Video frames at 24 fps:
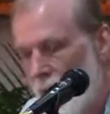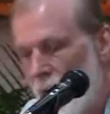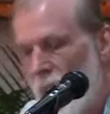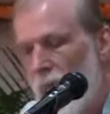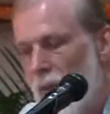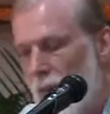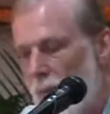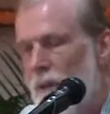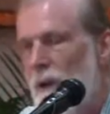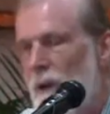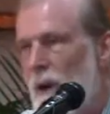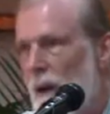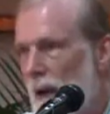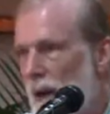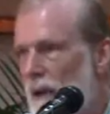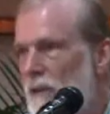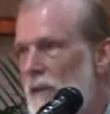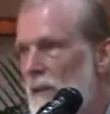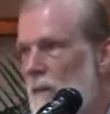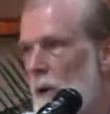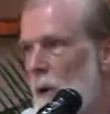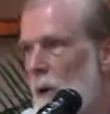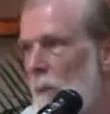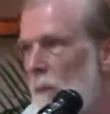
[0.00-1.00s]
even the
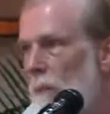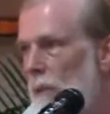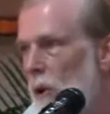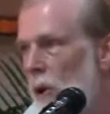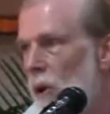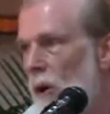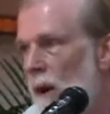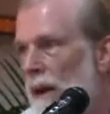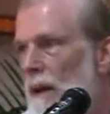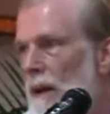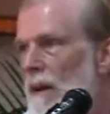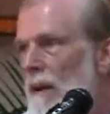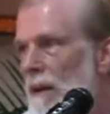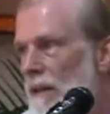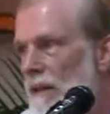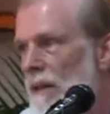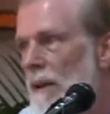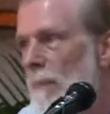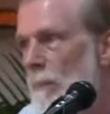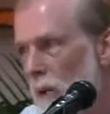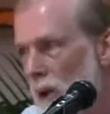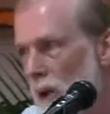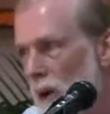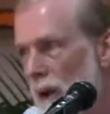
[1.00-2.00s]
philosopher pure and
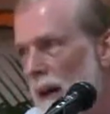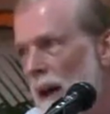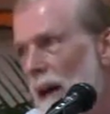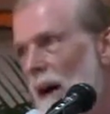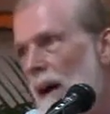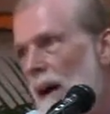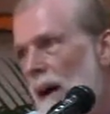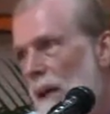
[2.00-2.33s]
simple.